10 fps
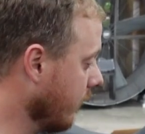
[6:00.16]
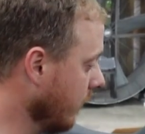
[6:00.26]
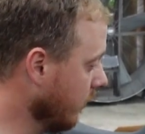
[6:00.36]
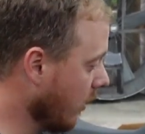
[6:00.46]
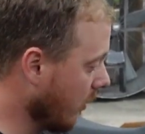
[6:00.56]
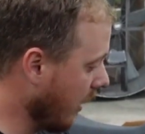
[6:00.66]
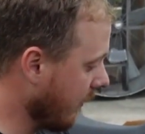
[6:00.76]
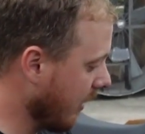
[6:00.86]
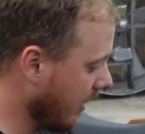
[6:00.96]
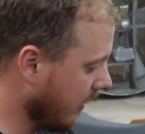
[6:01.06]
you don't
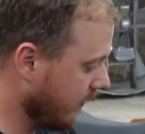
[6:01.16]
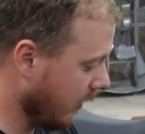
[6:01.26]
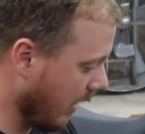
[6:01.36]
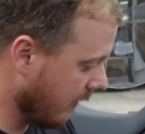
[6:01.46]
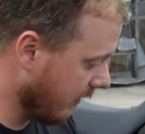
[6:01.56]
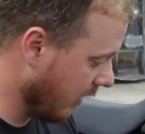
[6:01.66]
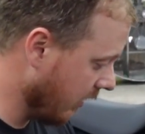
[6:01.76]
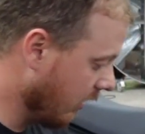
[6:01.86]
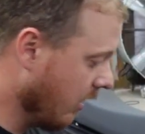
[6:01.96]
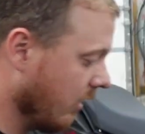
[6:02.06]
have that, if you have
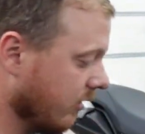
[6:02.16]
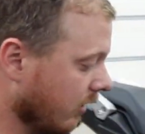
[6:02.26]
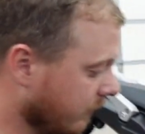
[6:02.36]
another